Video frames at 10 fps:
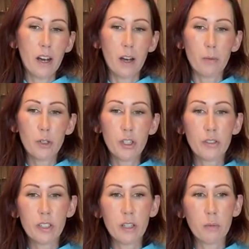She
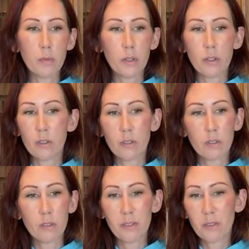seemed
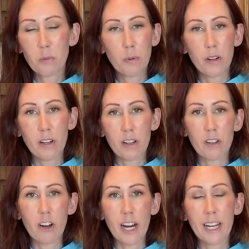super
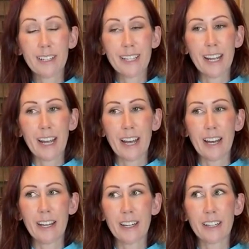great,
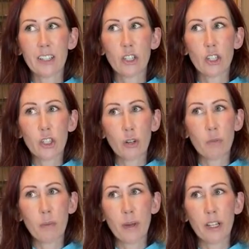and she showed
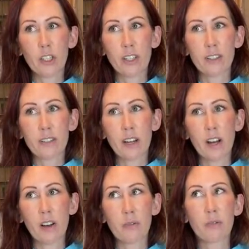me pictures
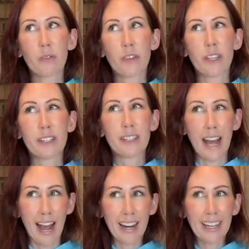of the
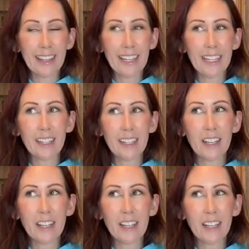dad. I think
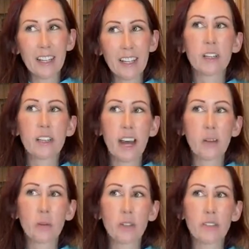so. The
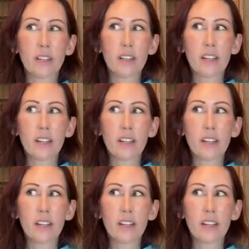dad was